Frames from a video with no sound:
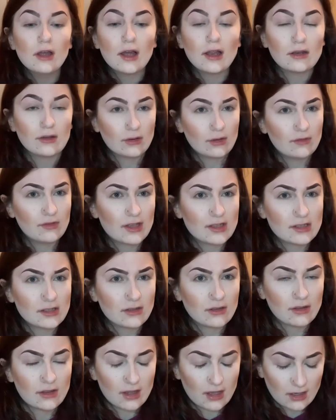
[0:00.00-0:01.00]
Don't know if that's a
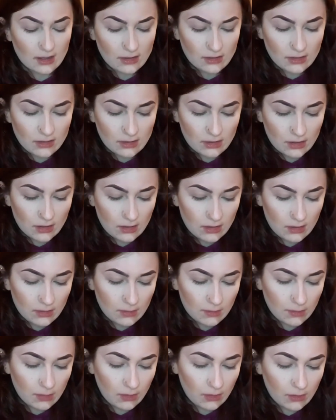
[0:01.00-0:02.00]
good thing,
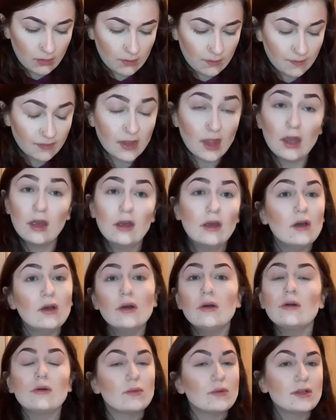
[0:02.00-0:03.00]
but
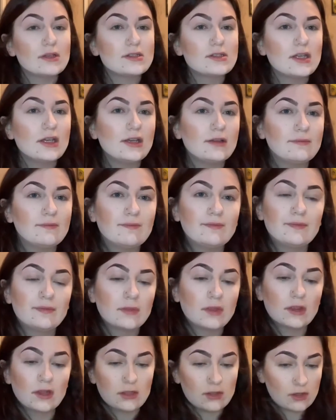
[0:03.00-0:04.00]
we'll see.
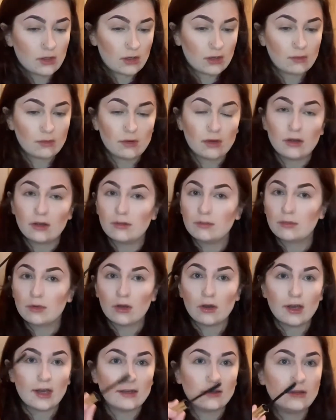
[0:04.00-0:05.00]
So I'm gonna go
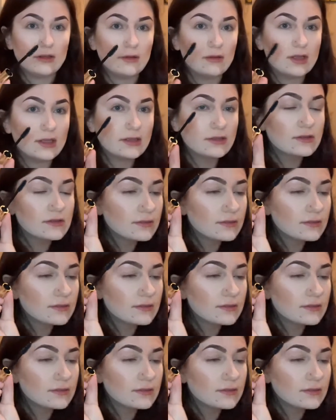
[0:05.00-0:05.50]
ahead and do this.